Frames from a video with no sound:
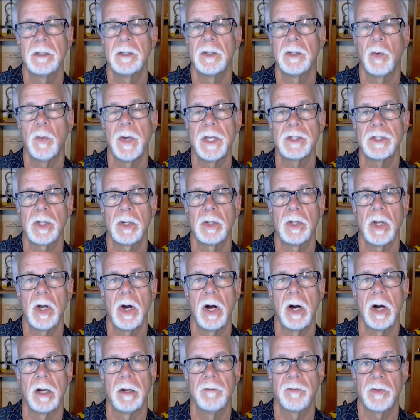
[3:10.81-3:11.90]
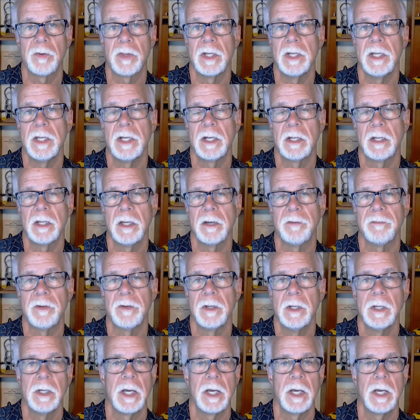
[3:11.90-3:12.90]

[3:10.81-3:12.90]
the wings are long for the needed lift.